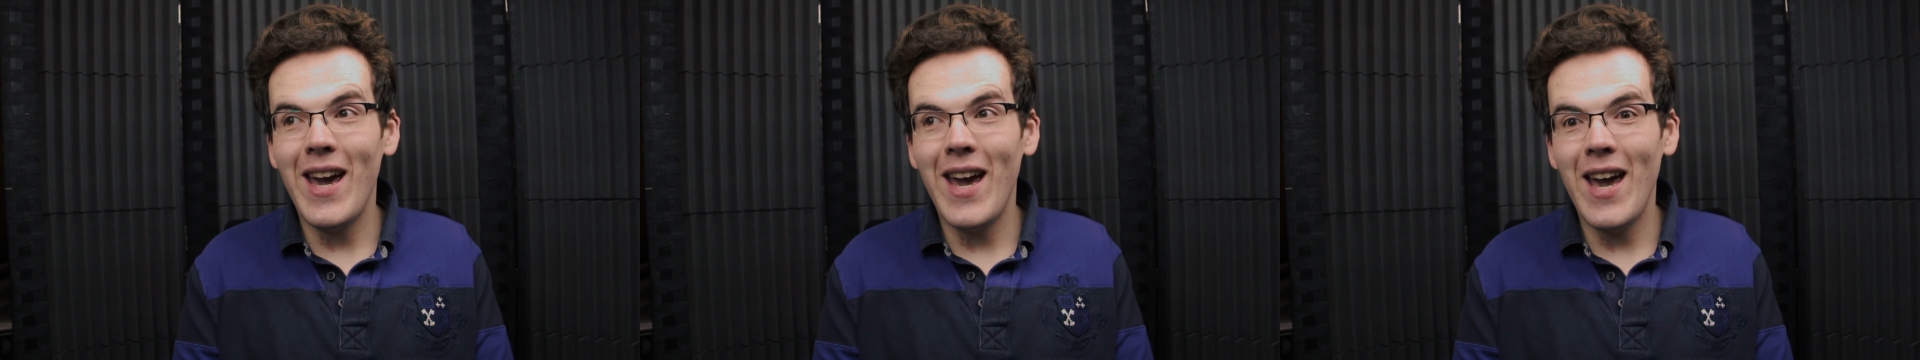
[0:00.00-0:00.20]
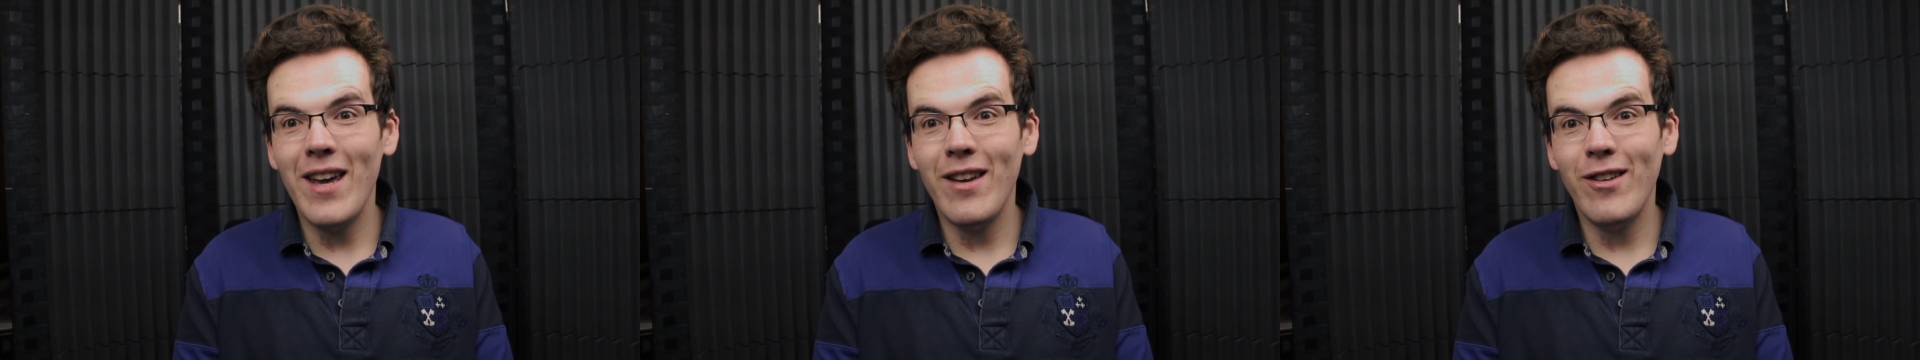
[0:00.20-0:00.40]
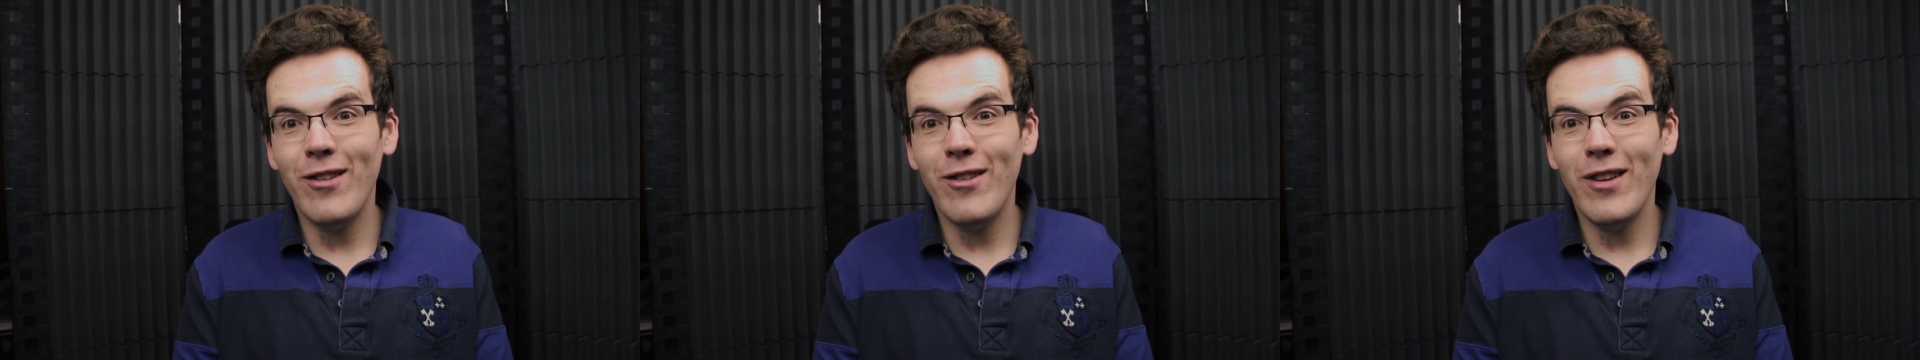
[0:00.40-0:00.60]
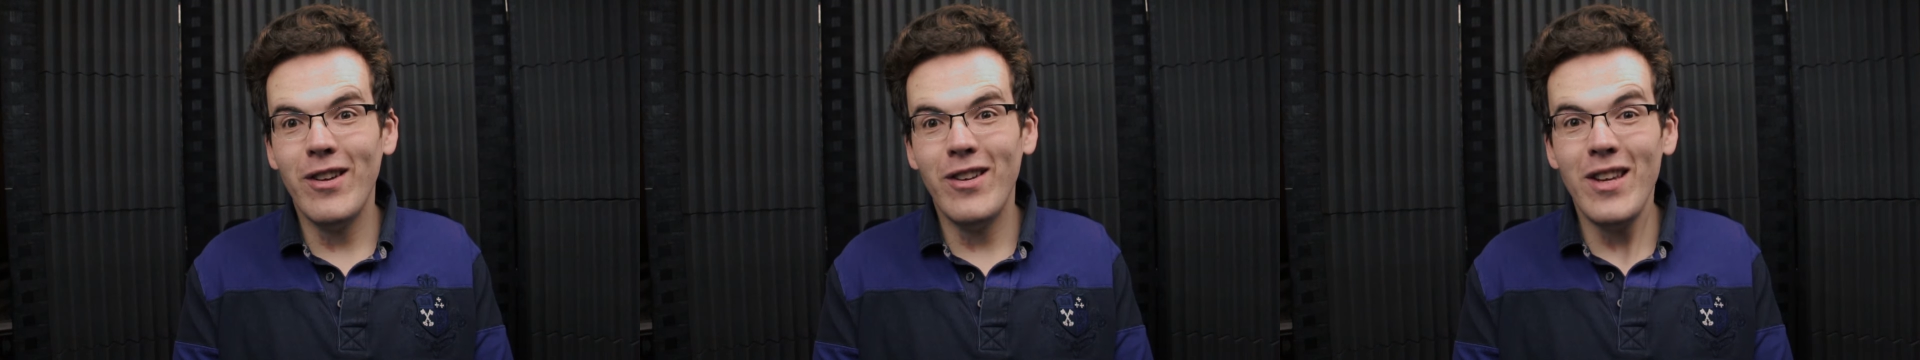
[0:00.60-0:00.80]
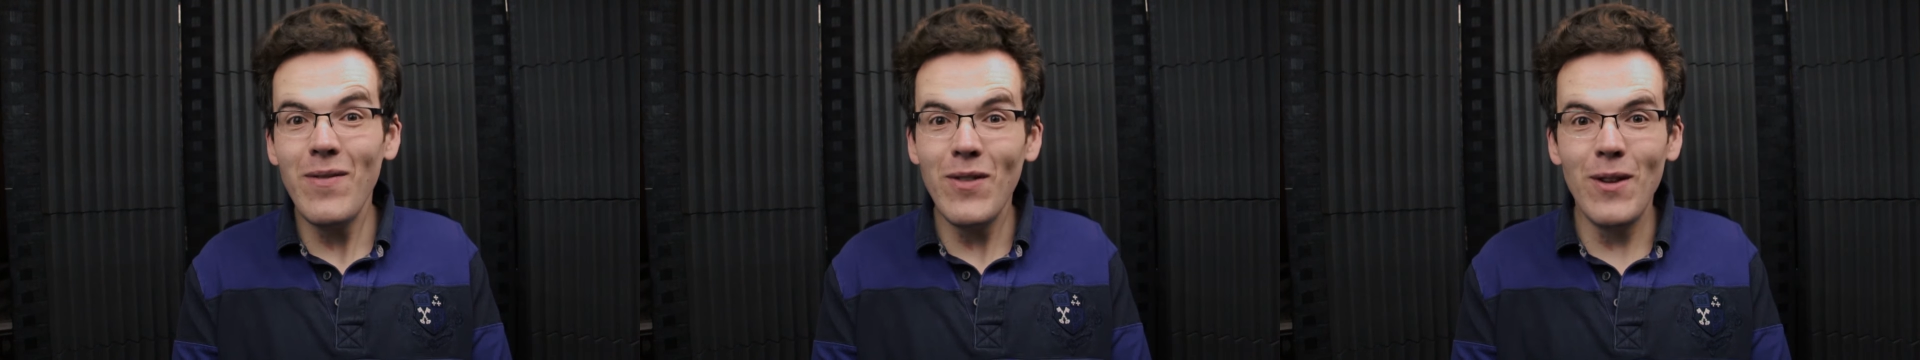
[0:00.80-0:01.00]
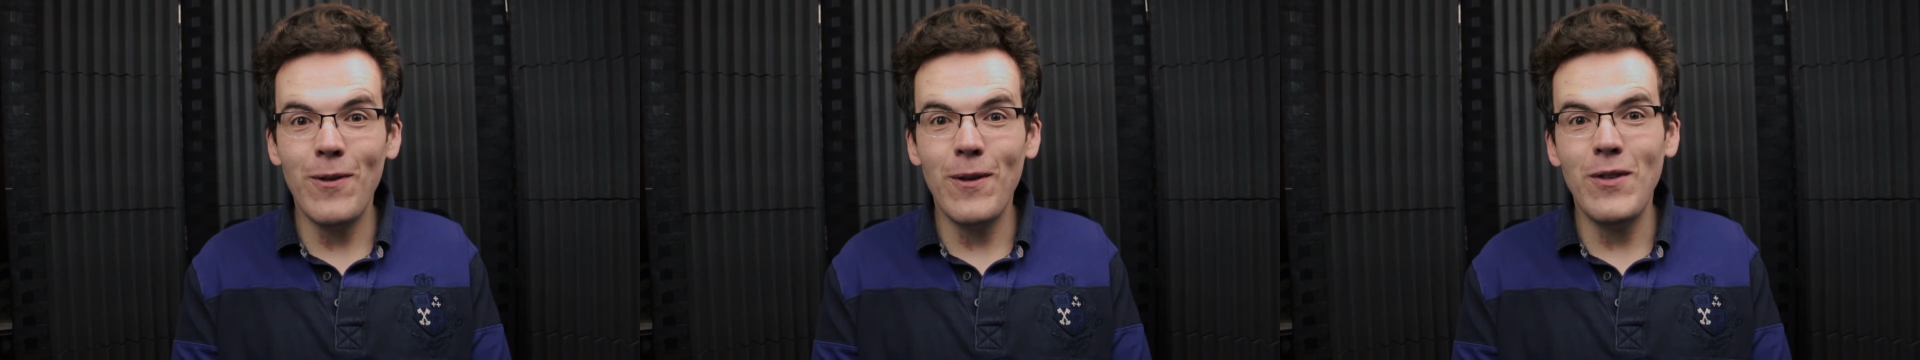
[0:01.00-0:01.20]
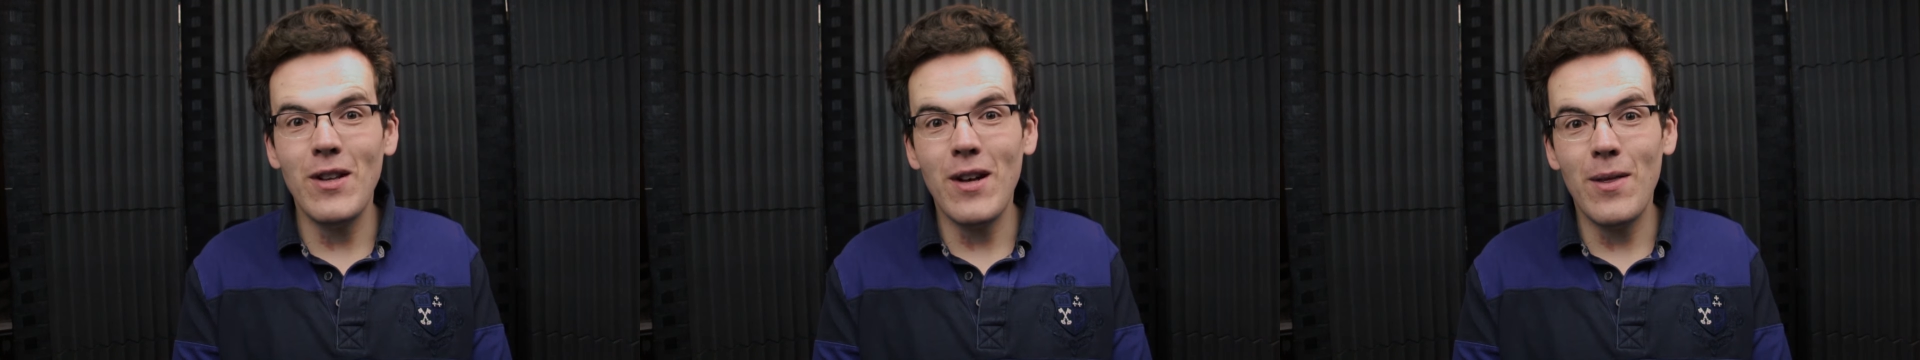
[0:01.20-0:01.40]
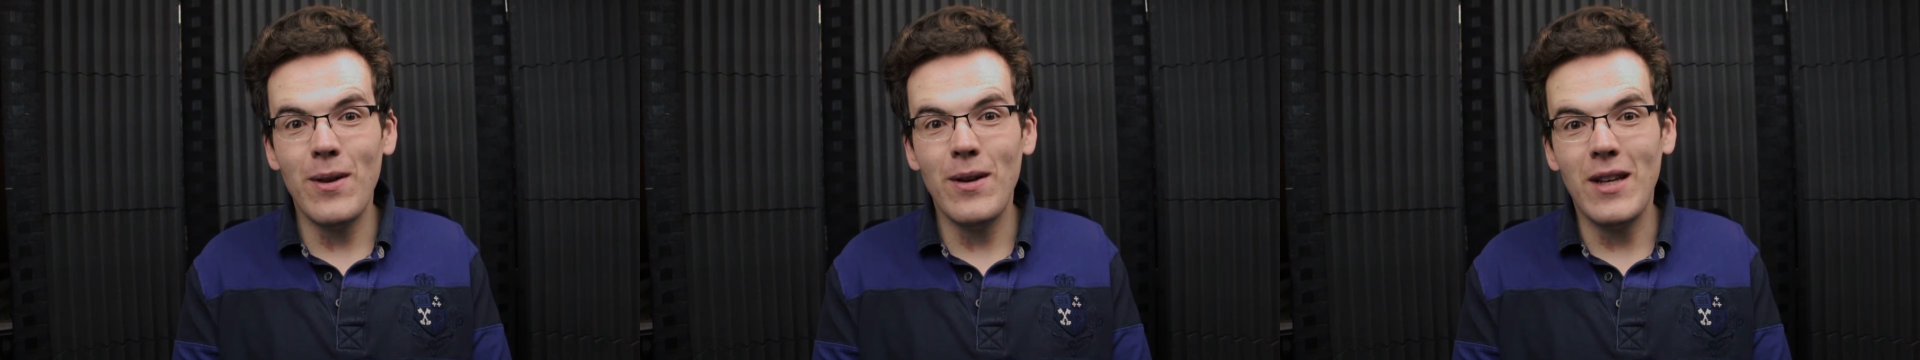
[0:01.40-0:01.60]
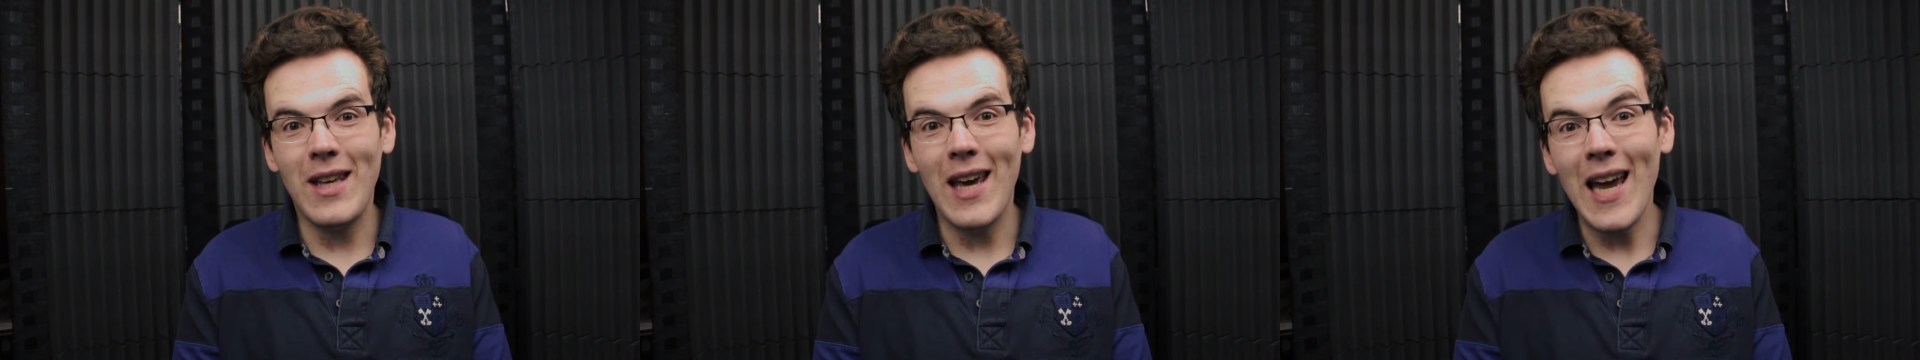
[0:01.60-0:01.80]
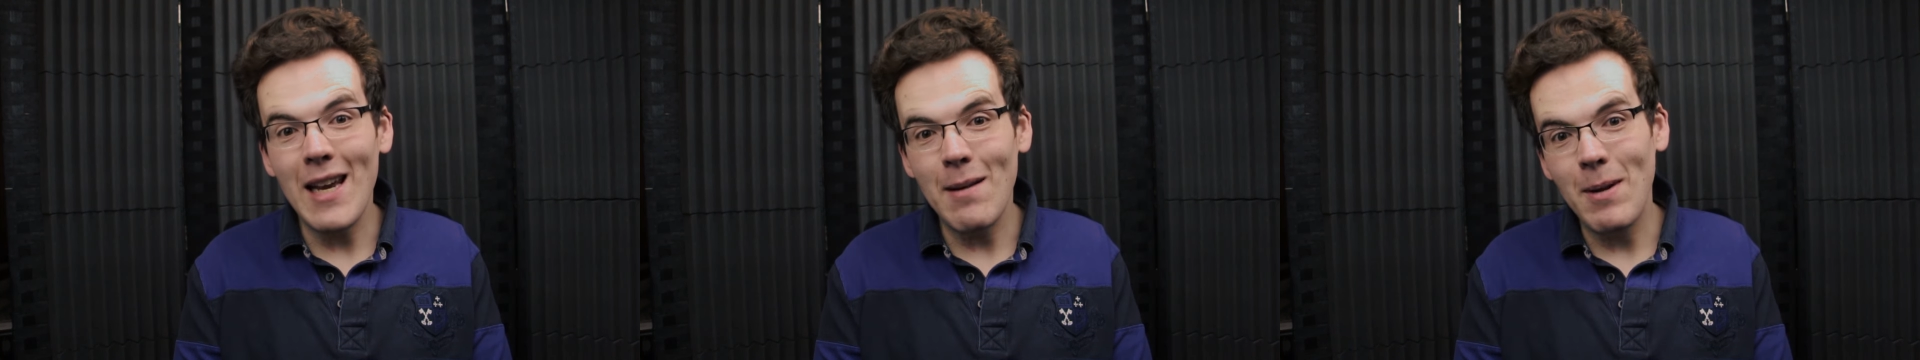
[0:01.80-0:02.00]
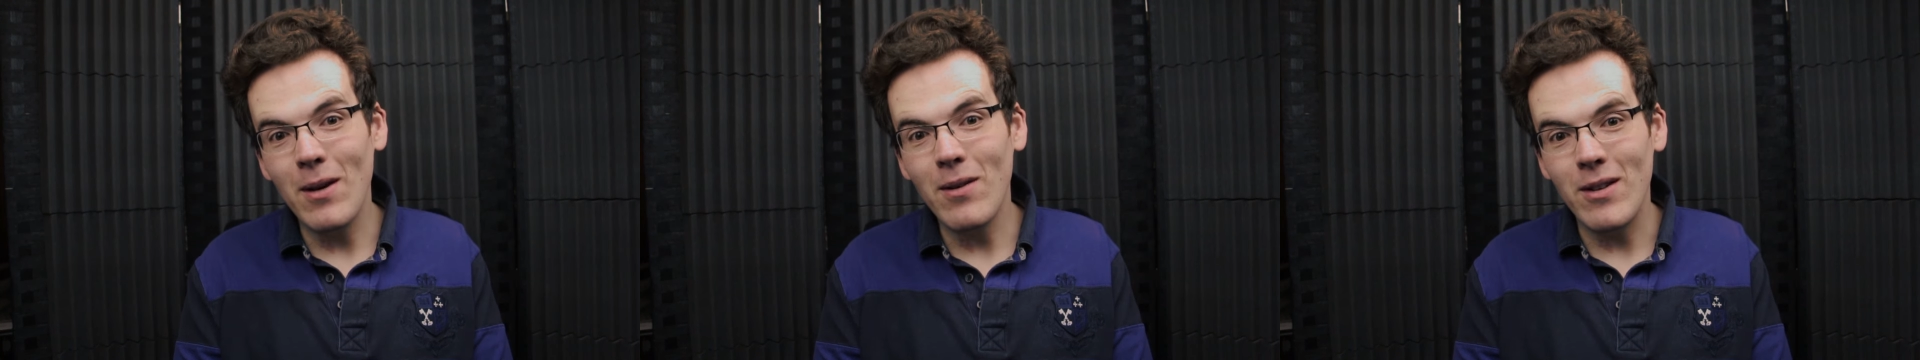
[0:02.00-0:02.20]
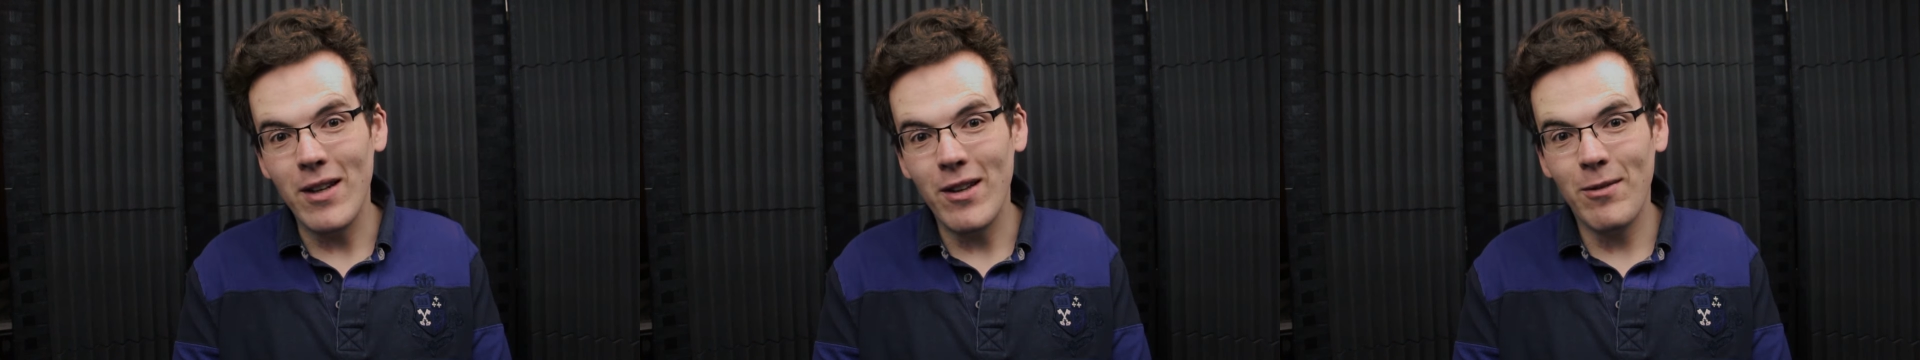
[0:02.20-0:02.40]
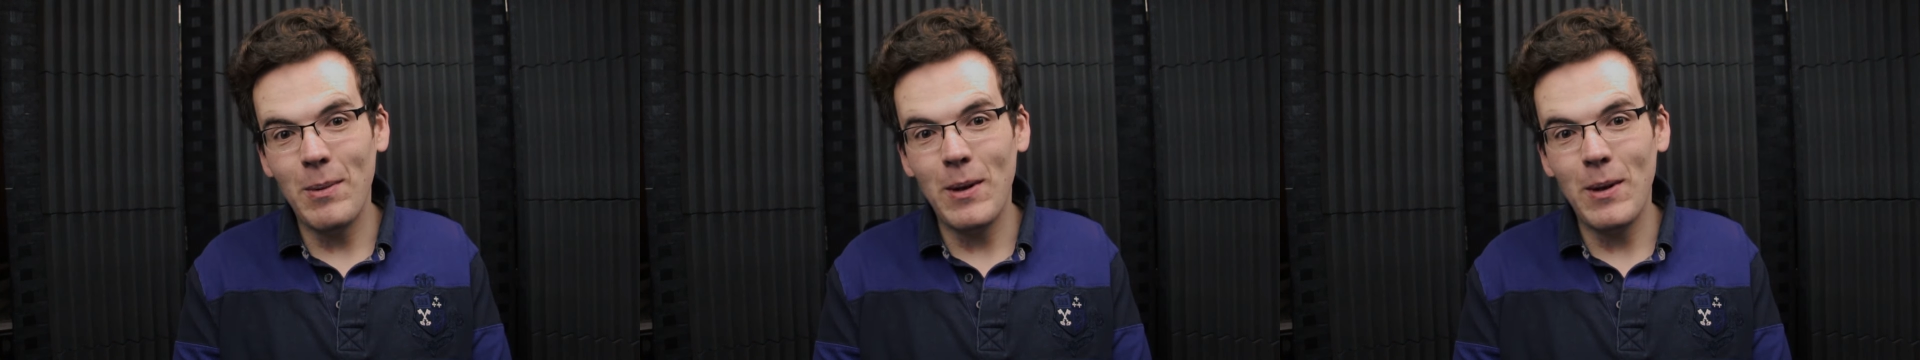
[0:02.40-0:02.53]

X and even the fifty-nine thirty K to be honest,